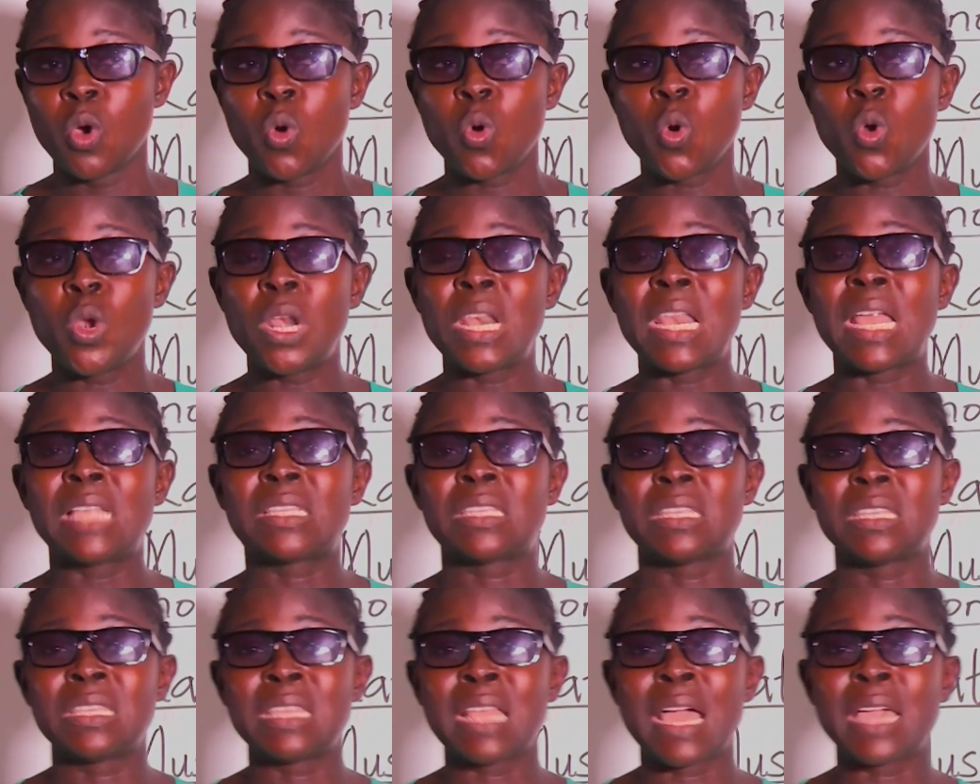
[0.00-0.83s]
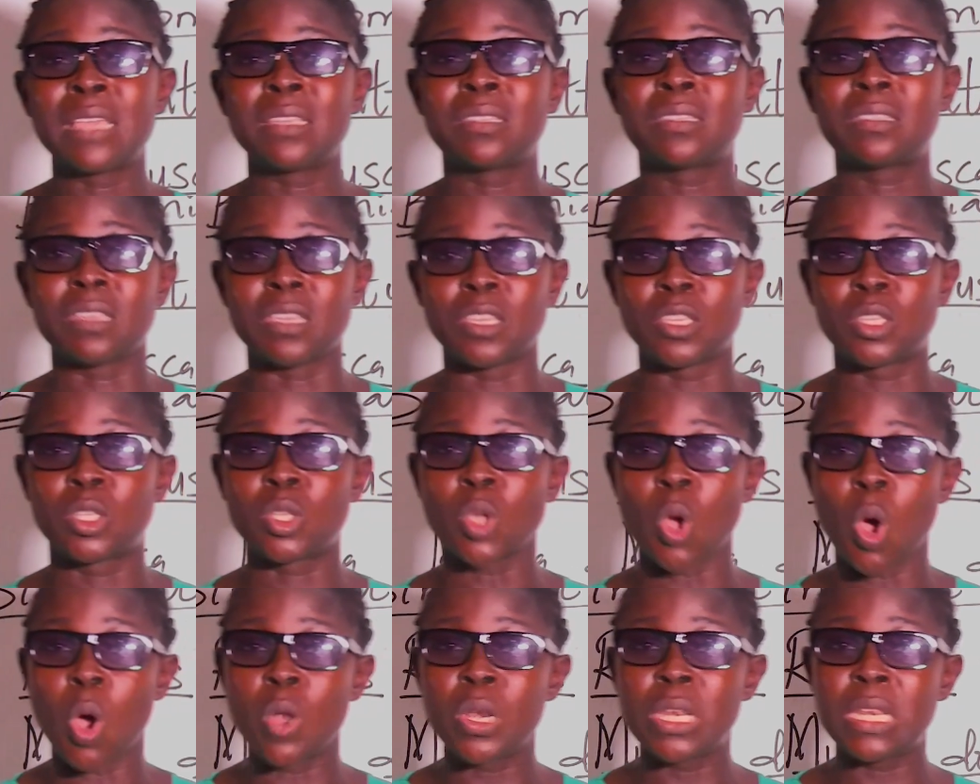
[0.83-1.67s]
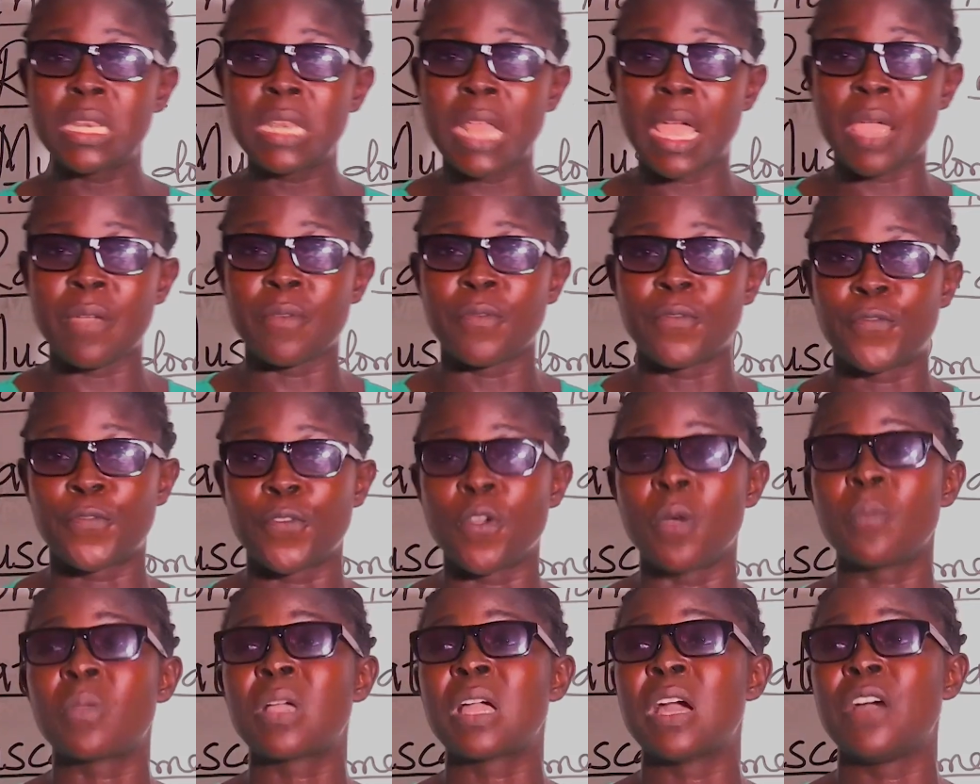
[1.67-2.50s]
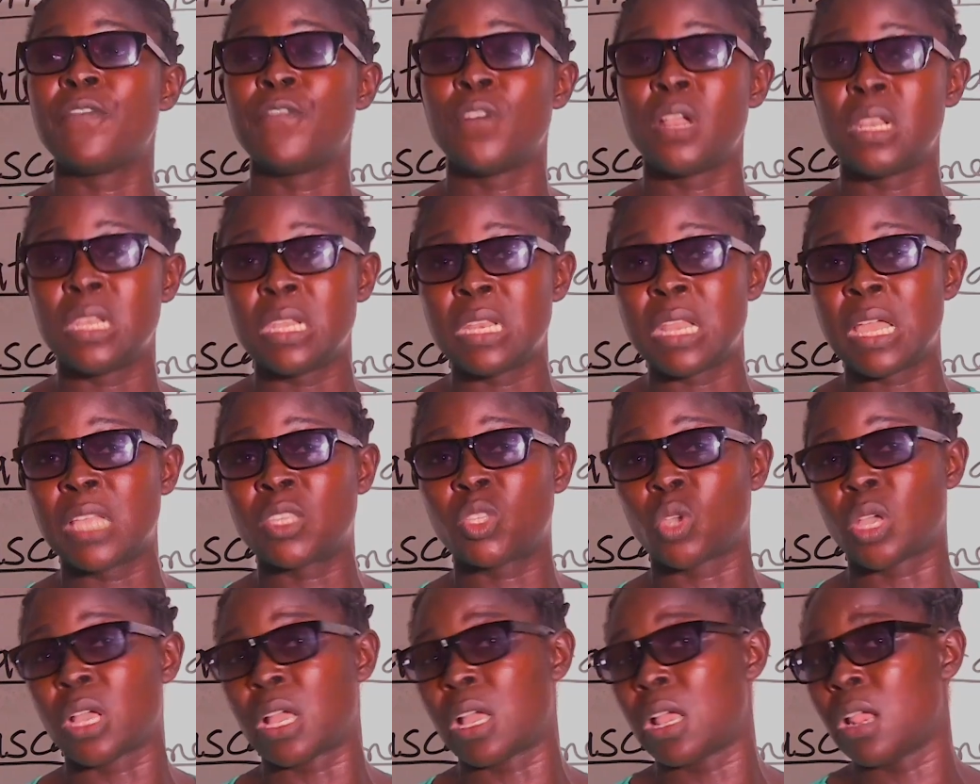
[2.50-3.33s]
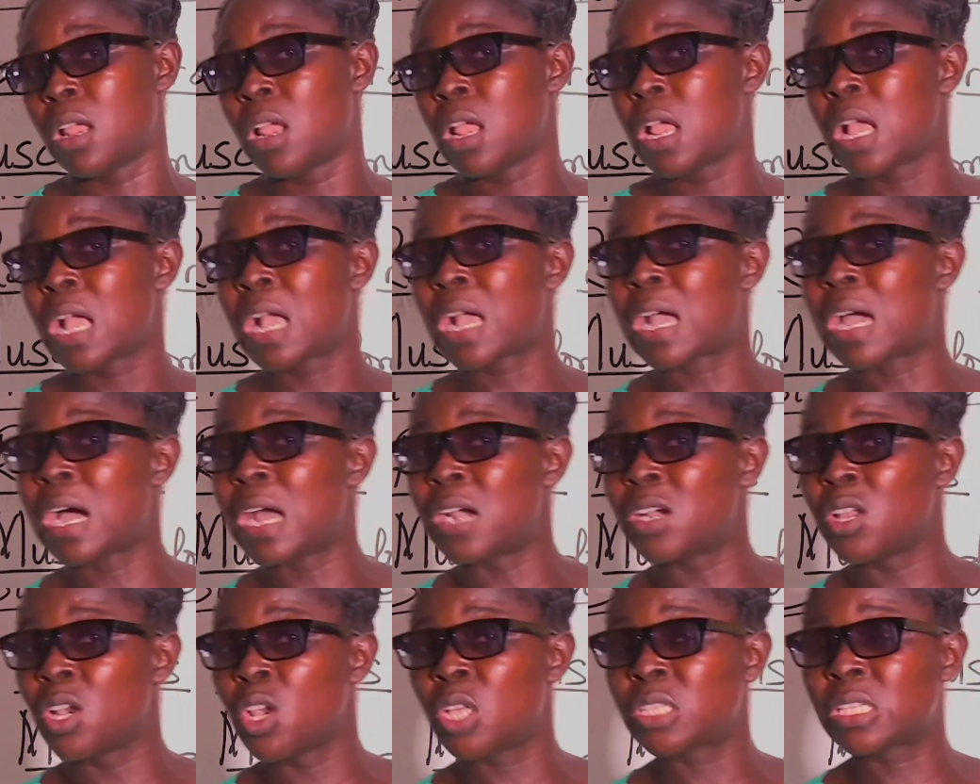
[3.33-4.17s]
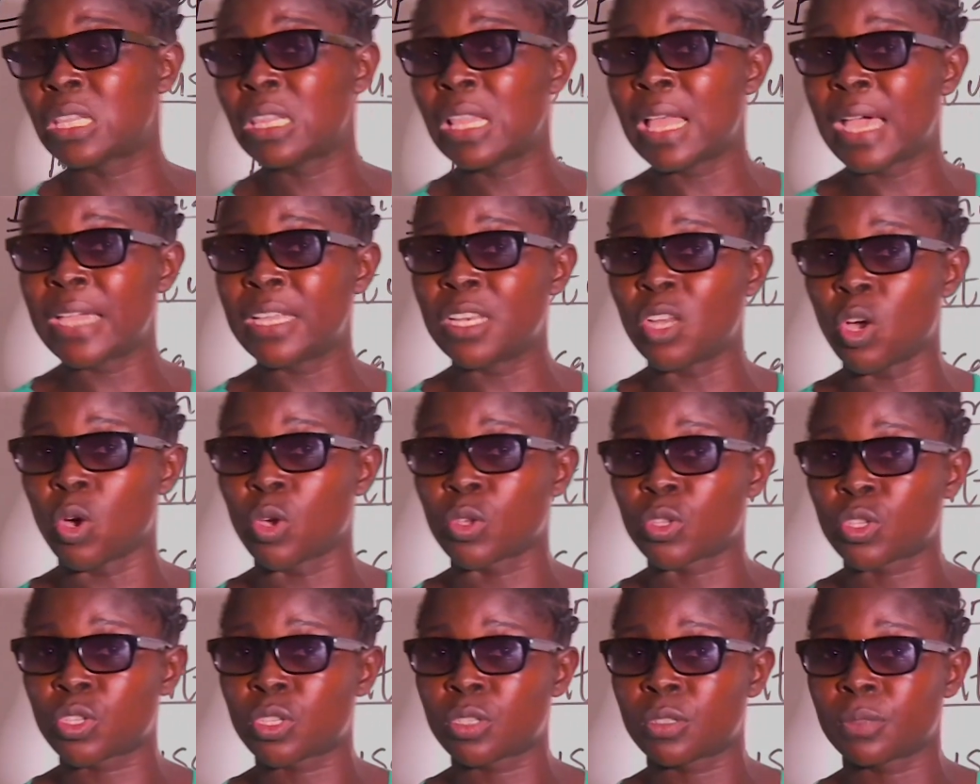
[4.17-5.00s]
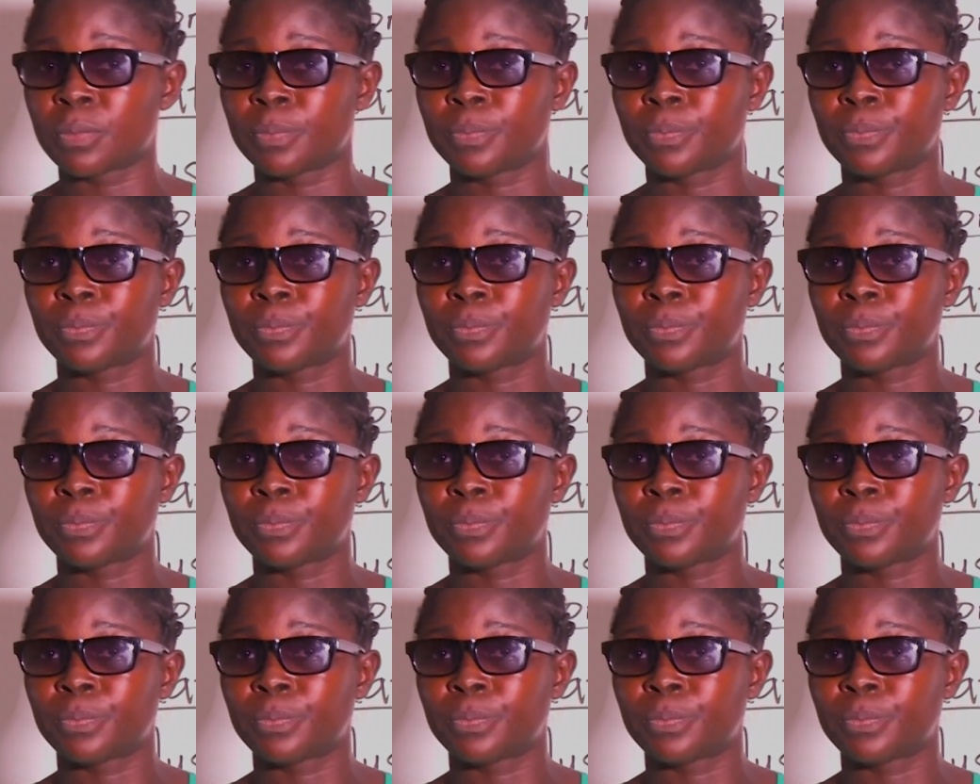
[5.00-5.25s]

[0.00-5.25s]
who Latinized his own name from Carbonline to Carolus Linus,